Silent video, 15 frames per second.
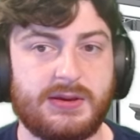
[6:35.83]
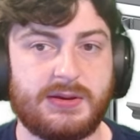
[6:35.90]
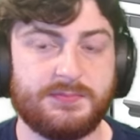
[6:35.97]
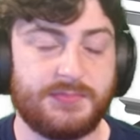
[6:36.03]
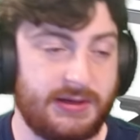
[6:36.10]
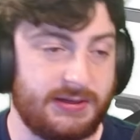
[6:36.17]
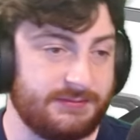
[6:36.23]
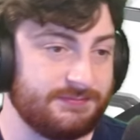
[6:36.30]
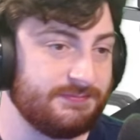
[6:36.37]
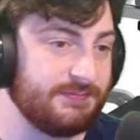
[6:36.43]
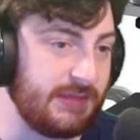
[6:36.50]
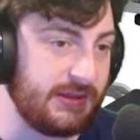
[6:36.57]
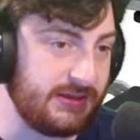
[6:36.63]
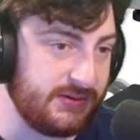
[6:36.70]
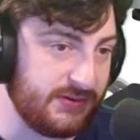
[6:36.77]
But
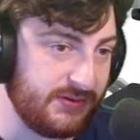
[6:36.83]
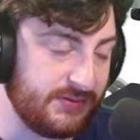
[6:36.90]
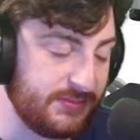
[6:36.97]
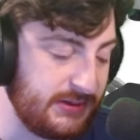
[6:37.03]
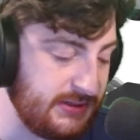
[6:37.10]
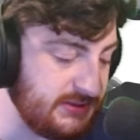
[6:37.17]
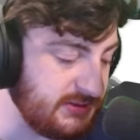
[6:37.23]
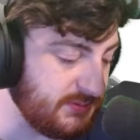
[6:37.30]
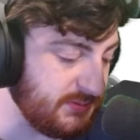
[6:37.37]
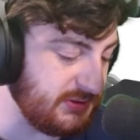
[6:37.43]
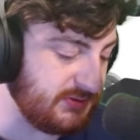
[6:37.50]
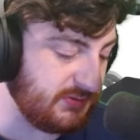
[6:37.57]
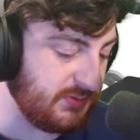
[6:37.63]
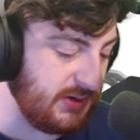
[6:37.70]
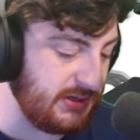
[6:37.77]
thank you everybody so much
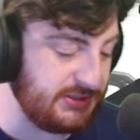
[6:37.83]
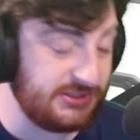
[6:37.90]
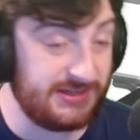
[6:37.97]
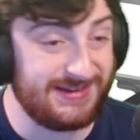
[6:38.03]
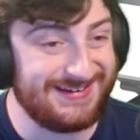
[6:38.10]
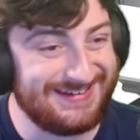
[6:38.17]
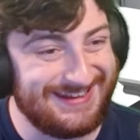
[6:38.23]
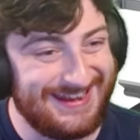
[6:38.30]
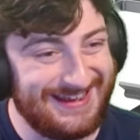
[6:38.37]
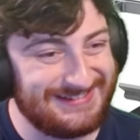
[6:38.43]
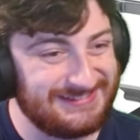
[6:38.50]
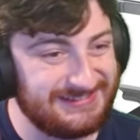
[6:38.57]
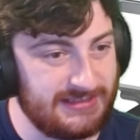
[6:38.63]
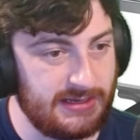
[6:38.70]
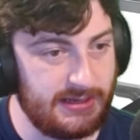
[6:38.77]
for watching.
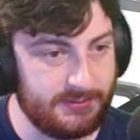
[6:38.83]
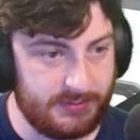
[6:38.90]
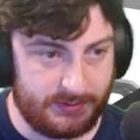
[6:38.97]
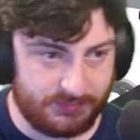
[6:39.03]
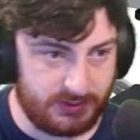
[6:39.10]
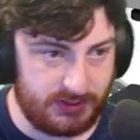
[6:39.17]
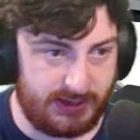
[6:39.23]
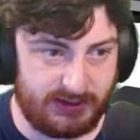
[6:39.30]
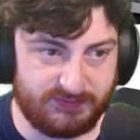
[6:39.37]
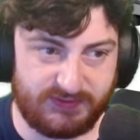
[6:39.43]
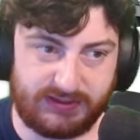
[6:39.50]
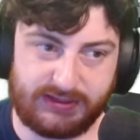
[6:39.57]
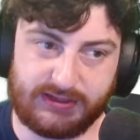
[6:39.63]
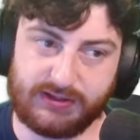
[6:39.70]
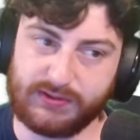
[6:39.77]
Next time I put out a
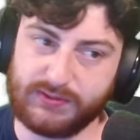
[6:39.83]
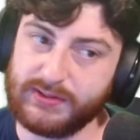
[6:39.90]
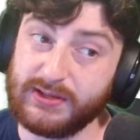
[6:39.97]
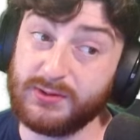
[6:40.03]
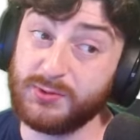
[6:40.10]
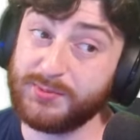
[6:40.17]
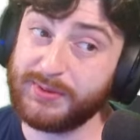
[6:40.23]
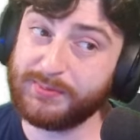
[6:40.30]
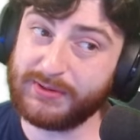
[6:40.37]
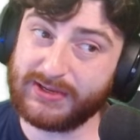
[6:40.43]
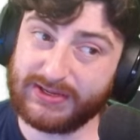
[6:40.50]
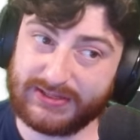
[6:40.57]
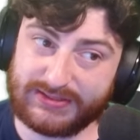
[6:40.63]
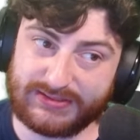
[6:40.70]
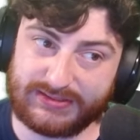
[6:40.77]
video, it will be
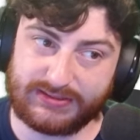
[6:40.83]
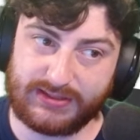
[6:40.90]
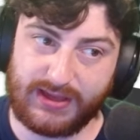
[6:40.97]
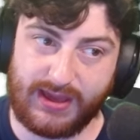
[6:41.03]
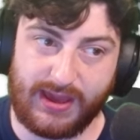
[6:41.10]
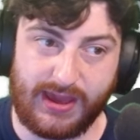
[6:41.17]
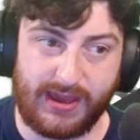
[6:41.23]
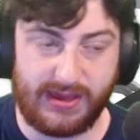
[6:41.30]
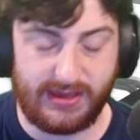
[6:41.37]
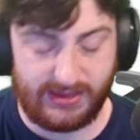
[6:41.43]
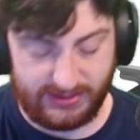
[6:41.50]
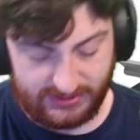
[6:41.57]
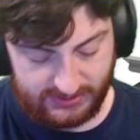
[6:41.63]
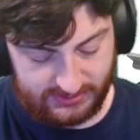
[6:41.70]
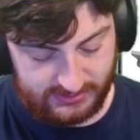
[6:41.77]
because
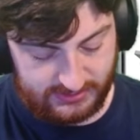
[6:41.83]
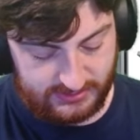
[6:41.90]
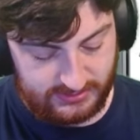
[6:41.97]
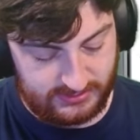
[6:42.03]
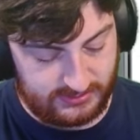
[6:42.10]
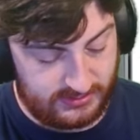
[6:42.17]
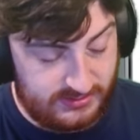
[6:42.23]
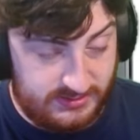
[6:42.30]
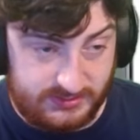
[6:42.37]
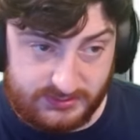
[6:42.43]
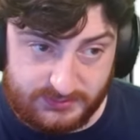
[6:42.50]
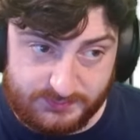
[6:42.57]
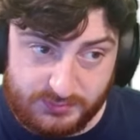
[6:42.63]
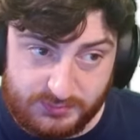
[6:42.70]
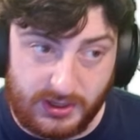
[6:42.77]
a
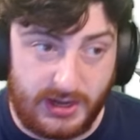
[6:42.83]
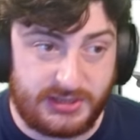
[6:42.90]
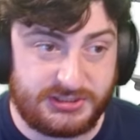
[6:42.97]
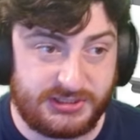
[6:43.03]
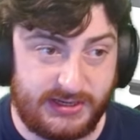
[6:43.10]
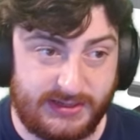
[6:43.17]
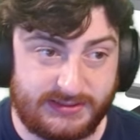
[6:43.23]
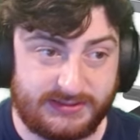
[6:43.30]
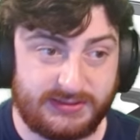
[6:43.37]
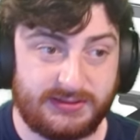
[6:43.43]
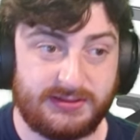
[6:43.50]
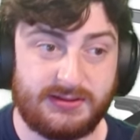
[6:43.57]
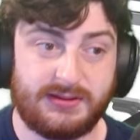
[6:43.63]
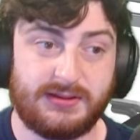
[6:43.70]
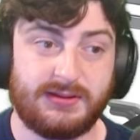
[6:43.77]
project
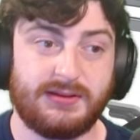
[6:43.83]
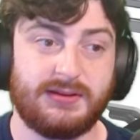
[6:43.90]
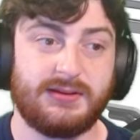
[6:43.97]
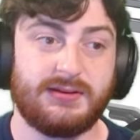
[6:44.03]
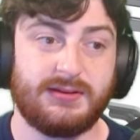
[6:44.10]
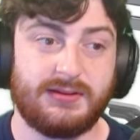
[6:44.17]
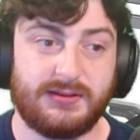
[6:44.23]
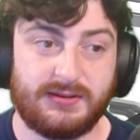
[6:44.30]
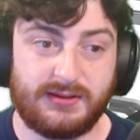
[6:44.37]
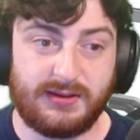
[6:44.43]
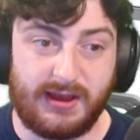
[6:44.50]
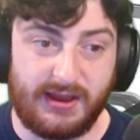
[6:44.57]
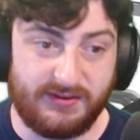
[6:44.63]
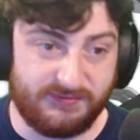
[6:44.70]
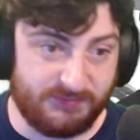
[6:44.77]

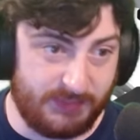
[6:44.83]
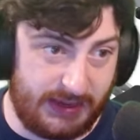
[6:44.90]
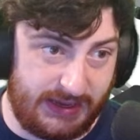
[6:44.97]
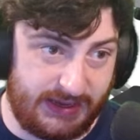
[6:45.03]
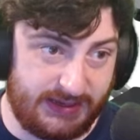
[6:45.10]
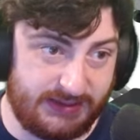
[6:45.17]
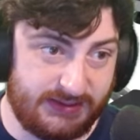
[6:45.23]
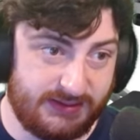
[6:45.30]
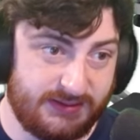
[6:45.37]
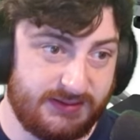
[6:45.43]
I've made